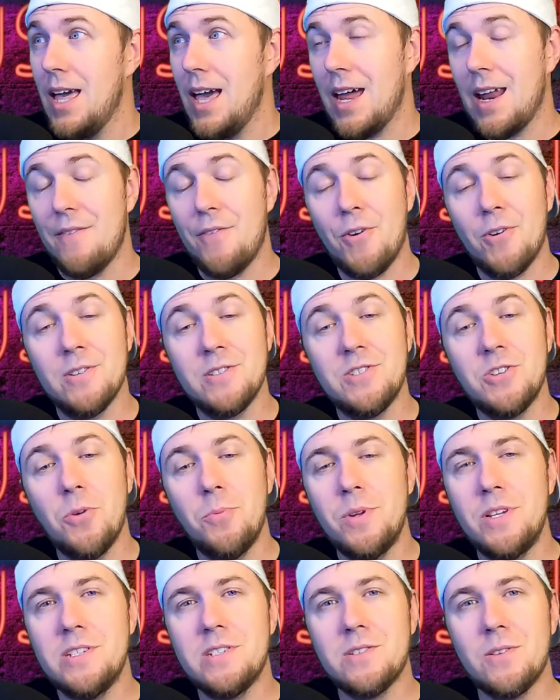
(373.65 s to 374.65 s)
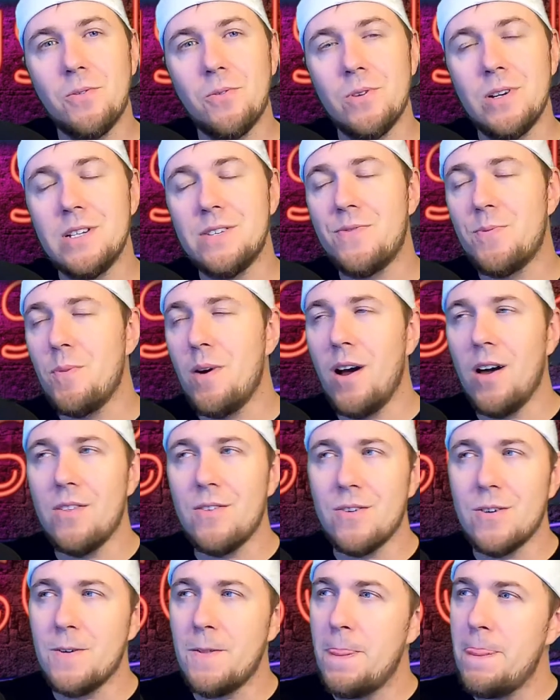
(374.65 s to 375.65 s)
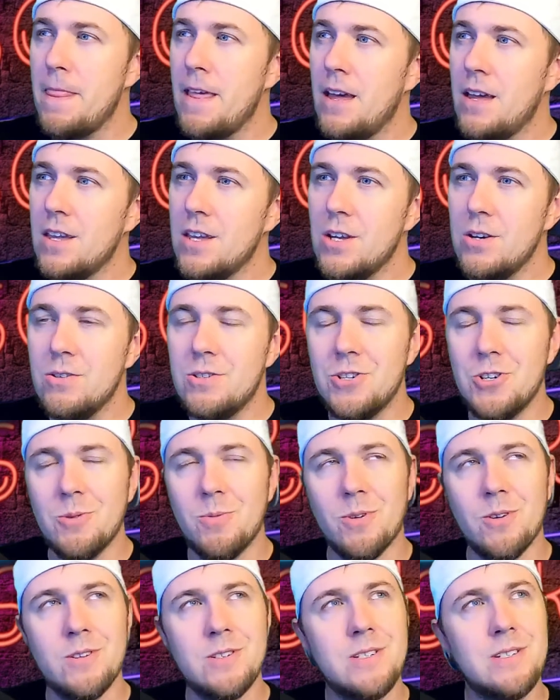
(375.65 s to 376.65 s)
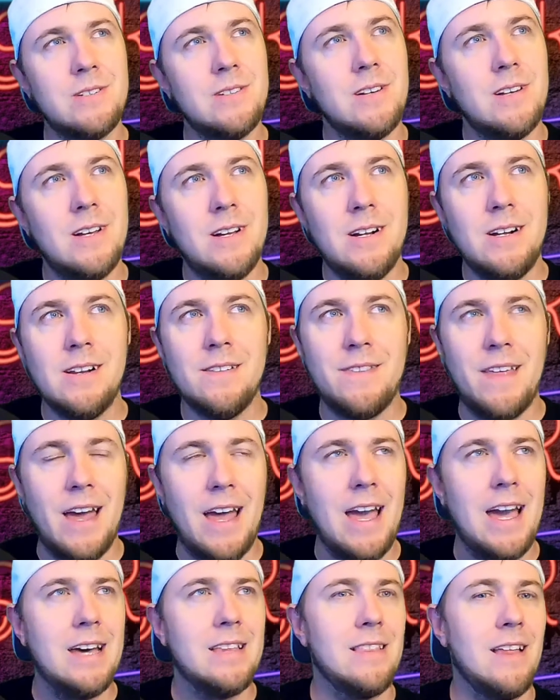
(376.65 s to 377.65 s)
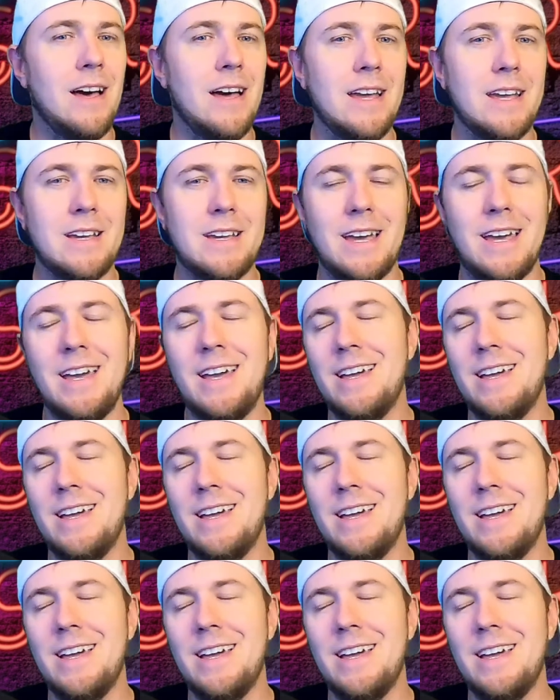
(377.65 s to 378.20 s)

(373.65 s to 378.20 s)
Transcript: And I've heard so many stories from other YouTubers that had like